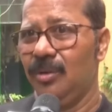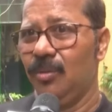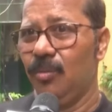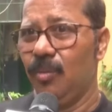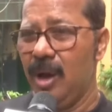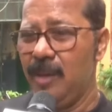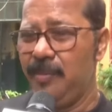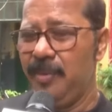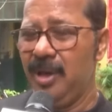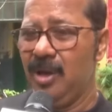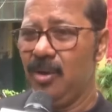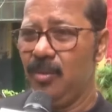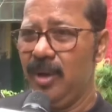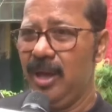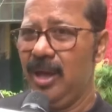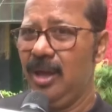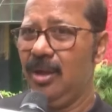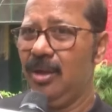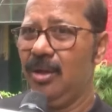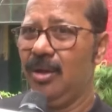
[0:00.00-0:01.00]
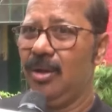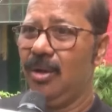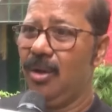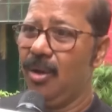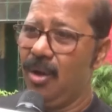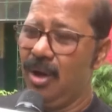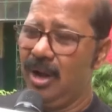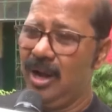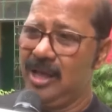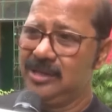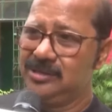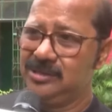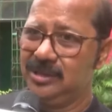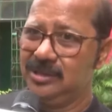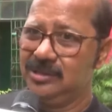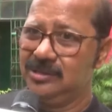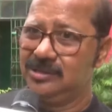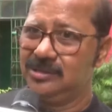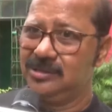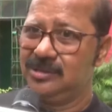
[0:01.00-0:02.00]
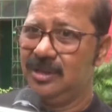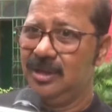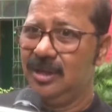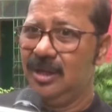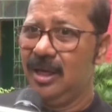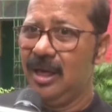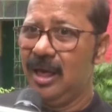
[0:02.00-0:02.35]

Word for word: wiping away all our sins